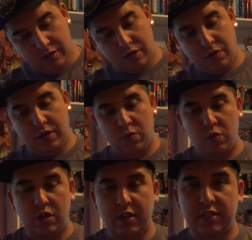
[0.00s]
you can
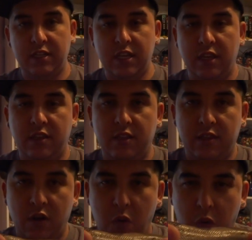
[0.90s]
really see
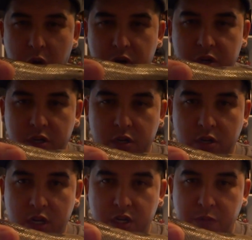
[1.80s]
the
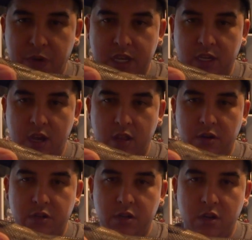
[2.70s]
orange-ish pink
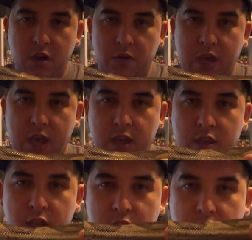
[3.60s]
colors, okay?
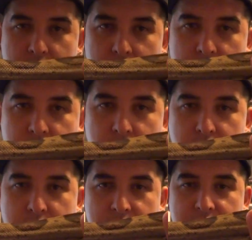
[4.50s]
So
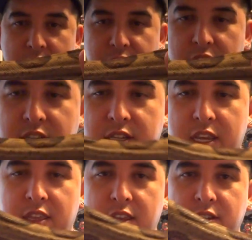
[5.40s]
you can definitely
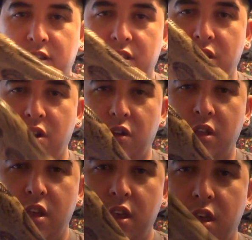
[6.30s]
see these
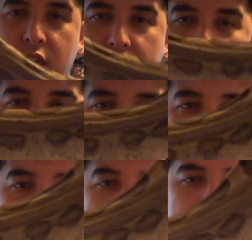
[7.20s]
little
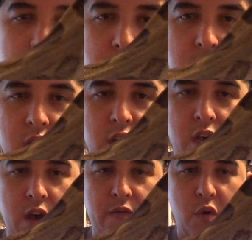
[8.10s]
hints
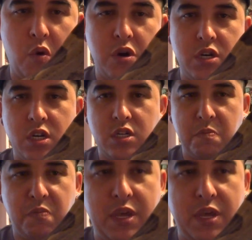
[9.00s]
of oranges and